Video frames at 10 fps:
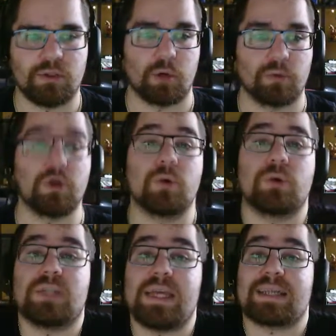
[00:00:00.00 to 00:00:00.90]
don't
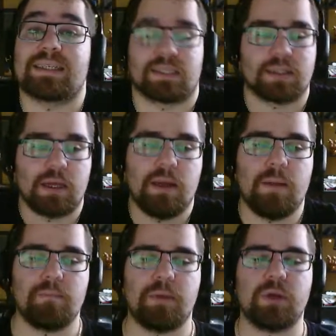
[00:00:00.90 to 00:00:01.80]
use EXs.
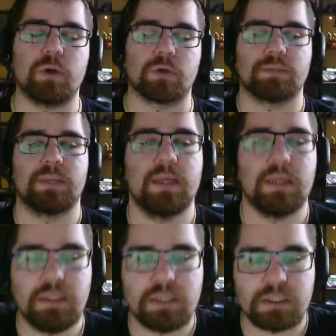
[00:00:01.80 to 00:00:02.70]
But who knows?
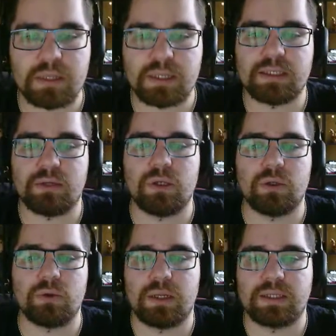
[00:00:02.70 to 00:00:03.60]
Something else that you can
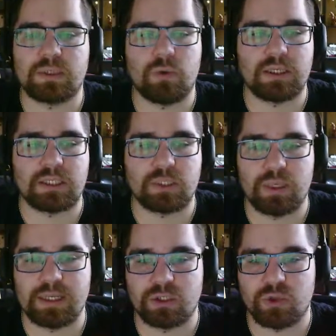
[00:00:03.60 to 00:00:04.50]
do that is quite
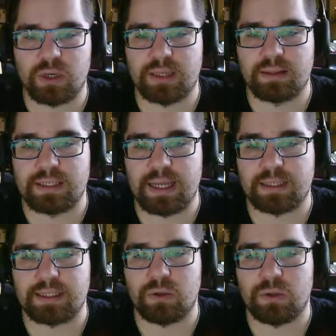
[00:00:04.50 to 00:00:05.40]
sweet and tricky in this deck
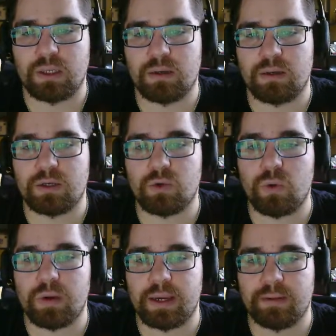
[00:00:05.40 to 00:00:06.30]
is that you can
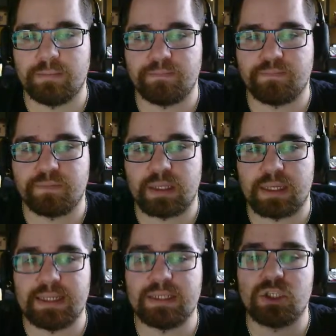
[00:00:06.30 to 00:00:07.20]
Nidoran
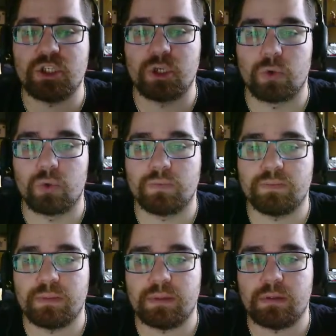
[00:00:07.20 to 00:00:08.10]
into
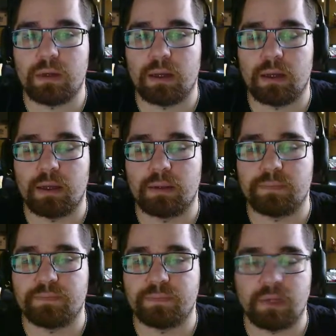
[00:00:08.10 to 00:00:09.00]

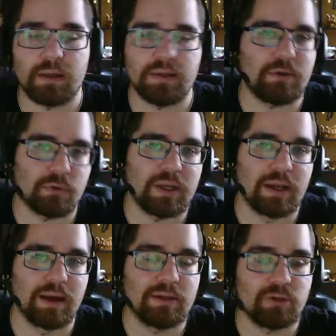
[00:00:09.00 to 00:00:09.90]

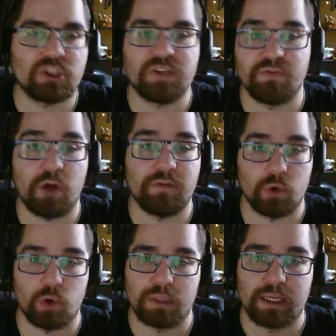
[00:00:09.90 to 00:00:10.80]
Nidorina. You just evolve it
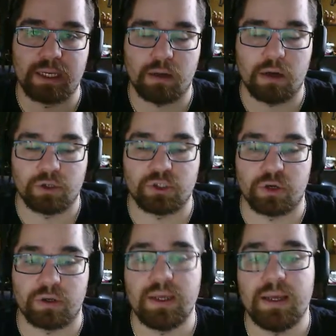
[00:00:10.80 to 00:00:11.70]
normally on your
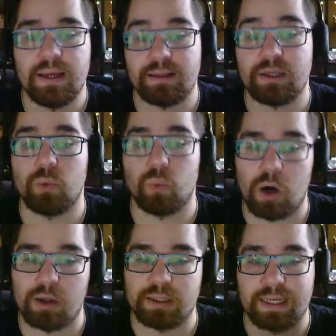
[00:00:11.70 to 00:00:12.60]
turn, and then you
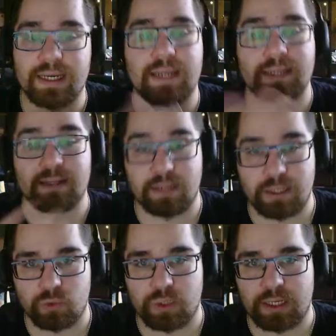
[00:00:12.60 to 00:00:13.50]
Wally and get the
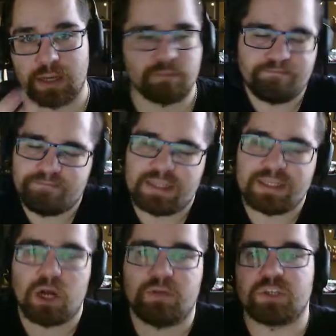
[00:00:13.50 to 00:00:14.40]
Nidoqueen out. It's
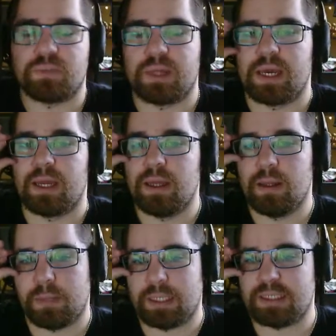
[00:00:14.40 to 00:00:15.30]
an obvious play,
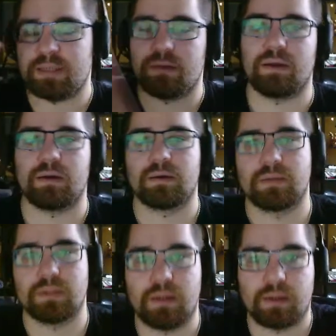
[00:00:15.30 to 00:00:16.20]
but it's still there
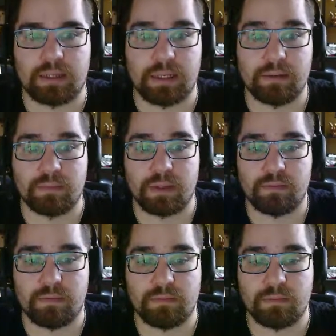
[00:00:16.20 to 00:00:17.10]
and
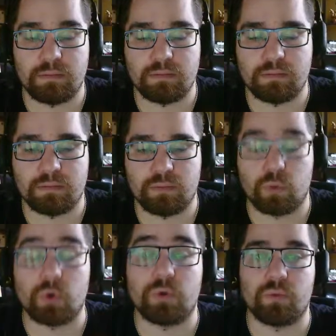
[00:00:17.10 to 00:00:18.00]

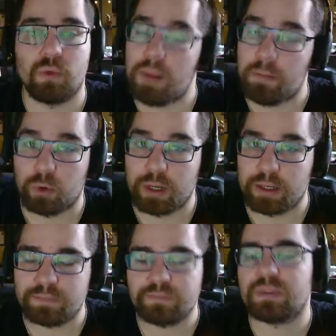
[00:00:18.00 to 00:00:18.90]
worth remembering.
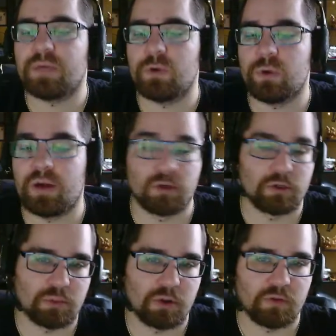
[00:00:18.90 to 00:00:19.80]
If you have an
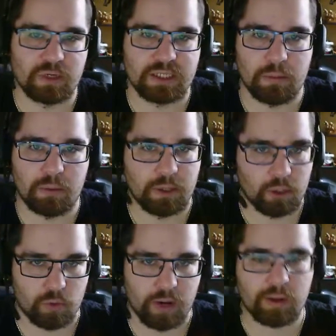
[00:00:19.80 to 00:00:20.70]
Ultra Ball, for example, but
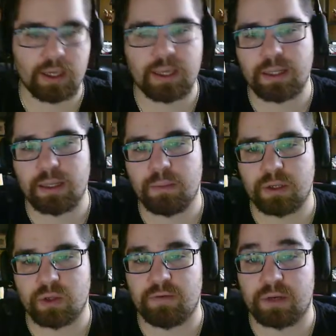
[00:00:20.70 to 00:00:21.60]
no rare candy, but
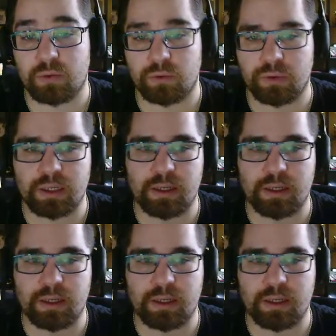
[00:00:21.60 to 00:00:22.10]
you have a Nidorina in